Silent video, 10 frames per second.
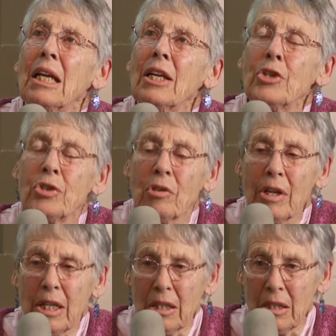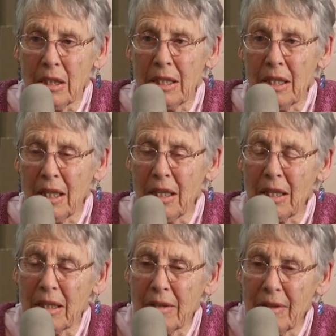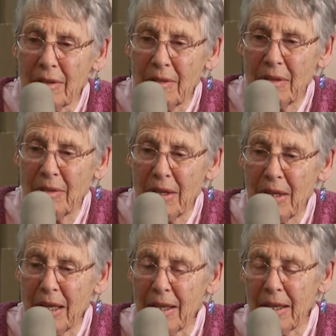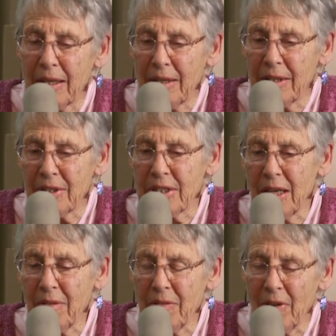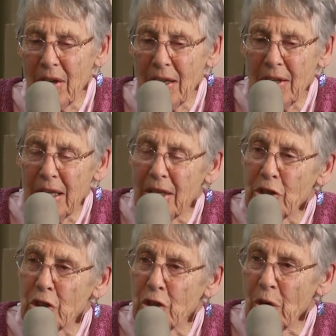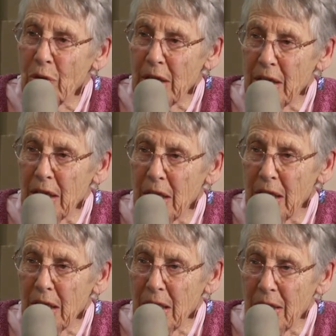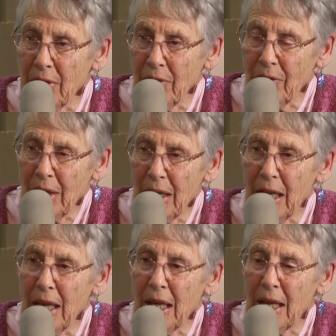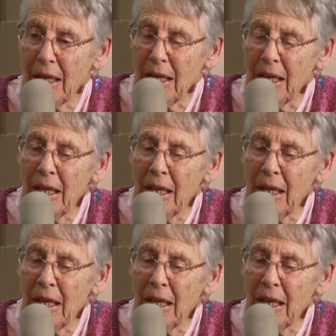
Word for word: historical uh, uh, stuff on the Shoshone Indians and